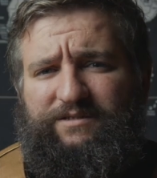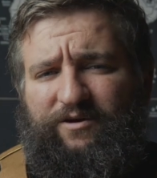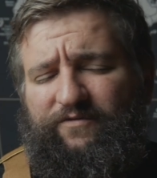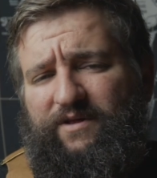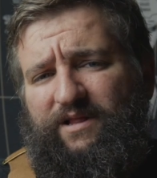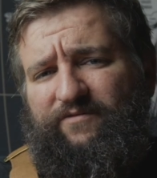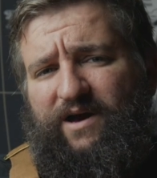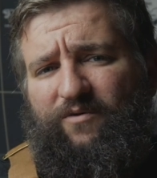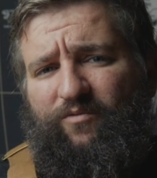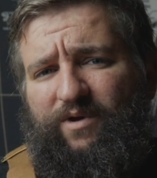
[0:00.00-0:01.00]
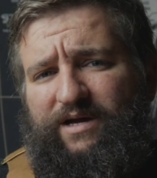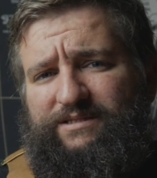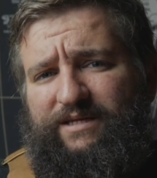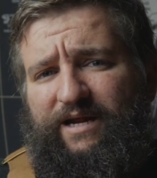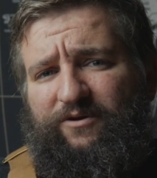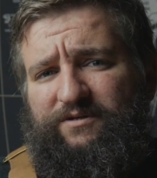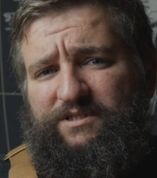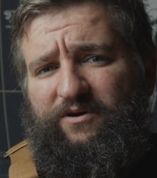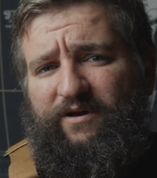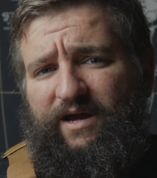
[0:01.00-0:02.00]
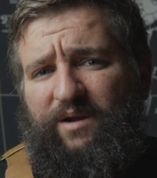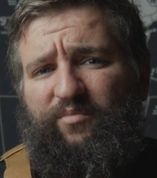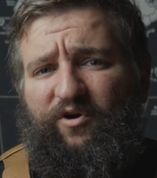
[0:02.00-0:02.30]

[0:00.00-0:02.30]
So if you live out west in Arizona and